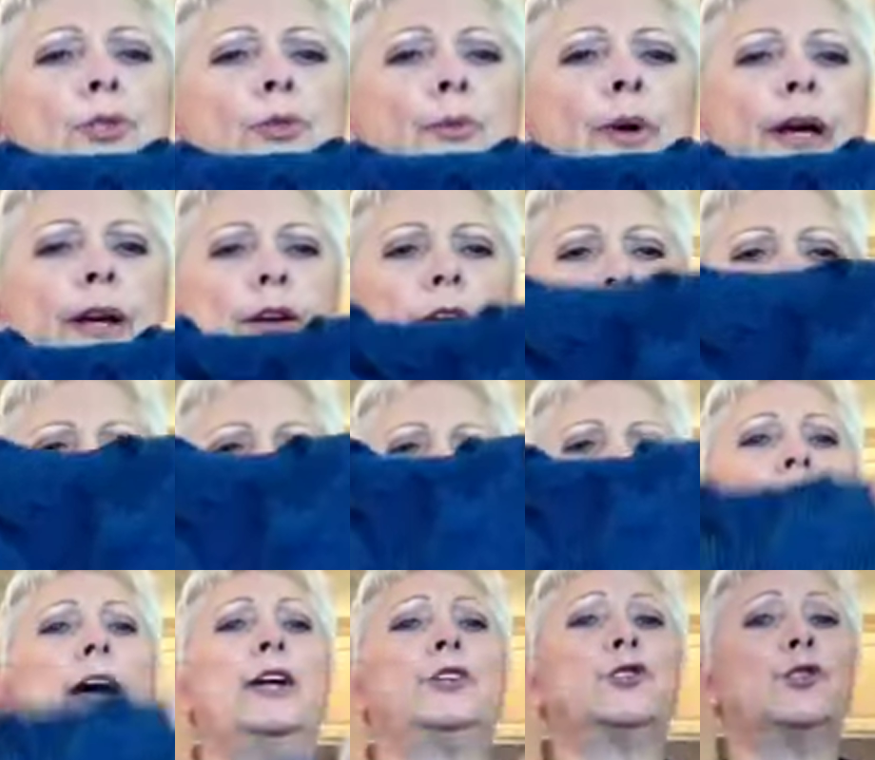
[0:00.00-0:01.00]
sweater.
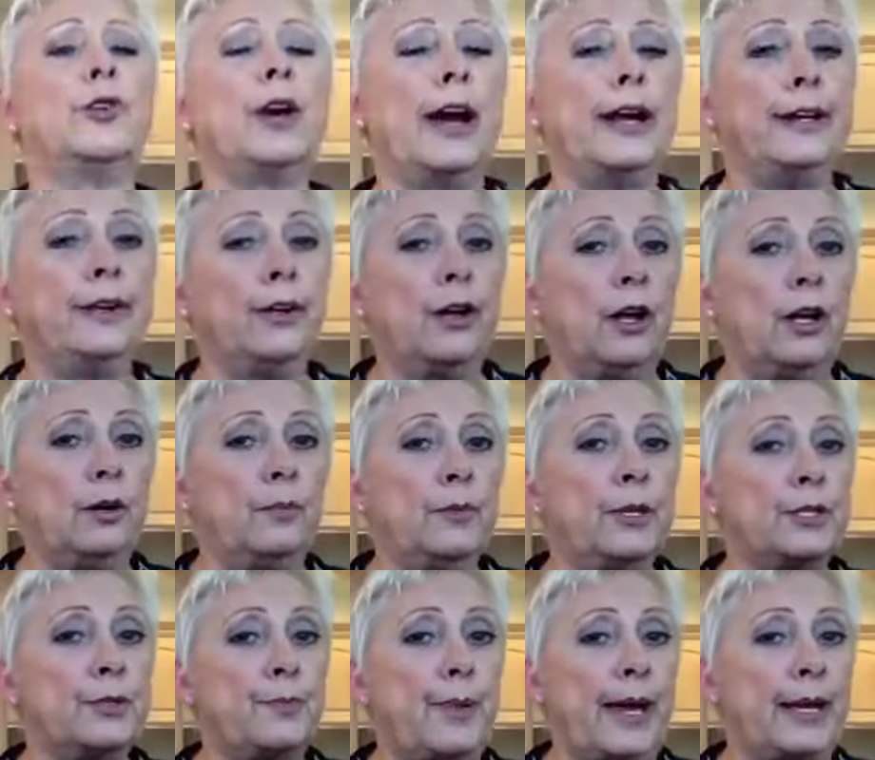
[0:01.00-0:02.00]
I tried it on him
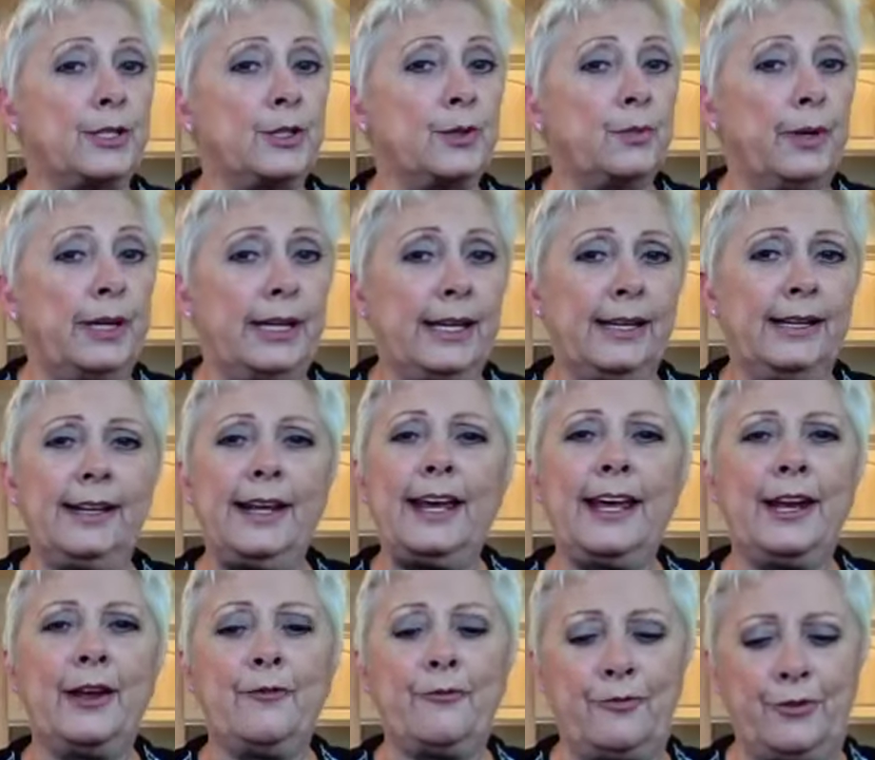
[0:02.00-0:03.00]
this past weekend
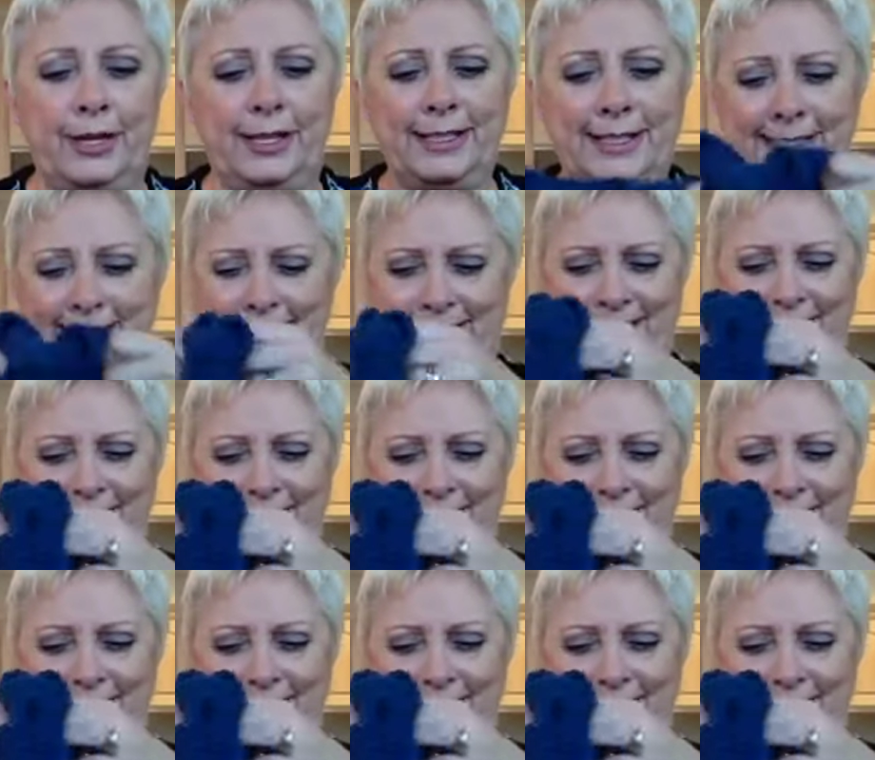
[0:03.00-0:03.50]
and it fits.